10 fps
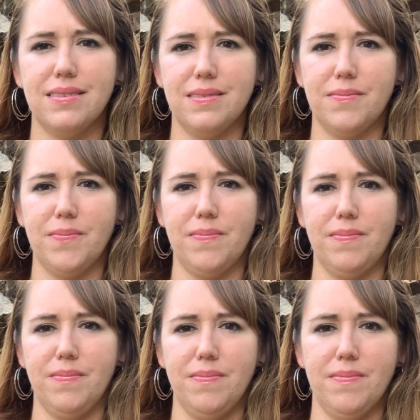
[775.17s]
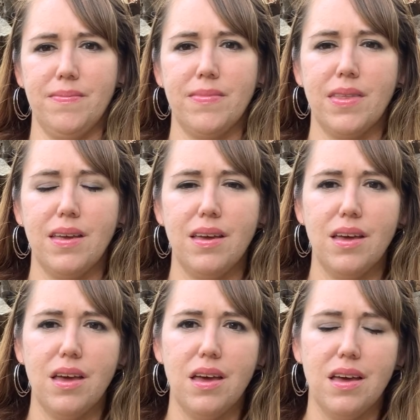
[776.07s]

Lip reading: [no speech]